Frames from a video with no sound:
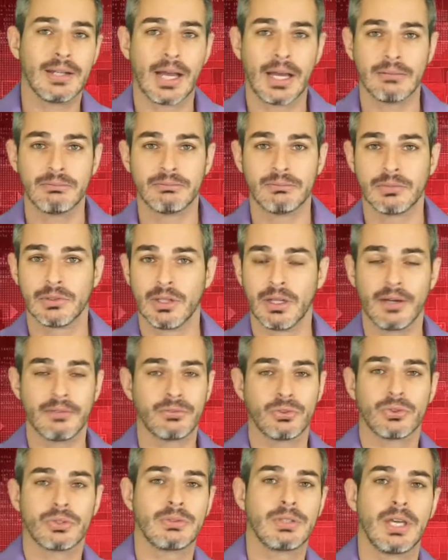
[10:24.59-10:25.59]
I'd
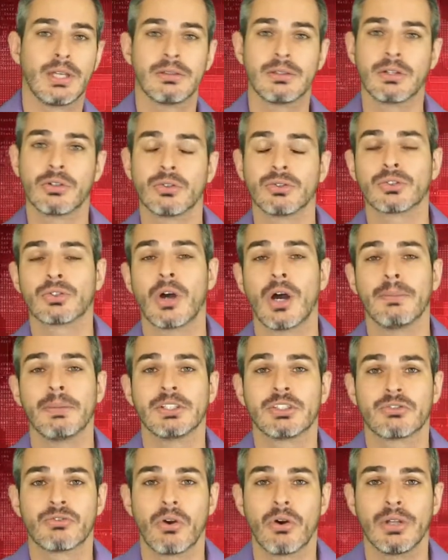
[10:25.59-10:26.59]
love to get those
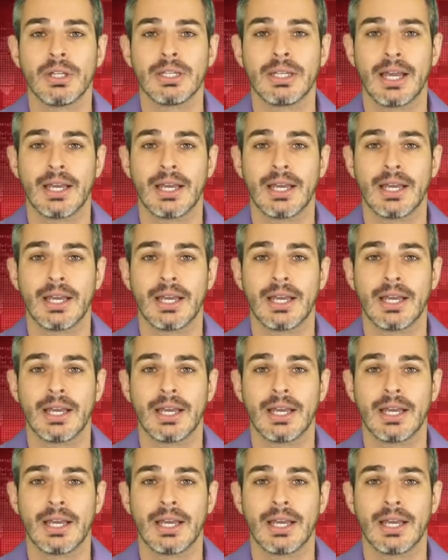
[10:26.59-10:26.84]
comments rolling.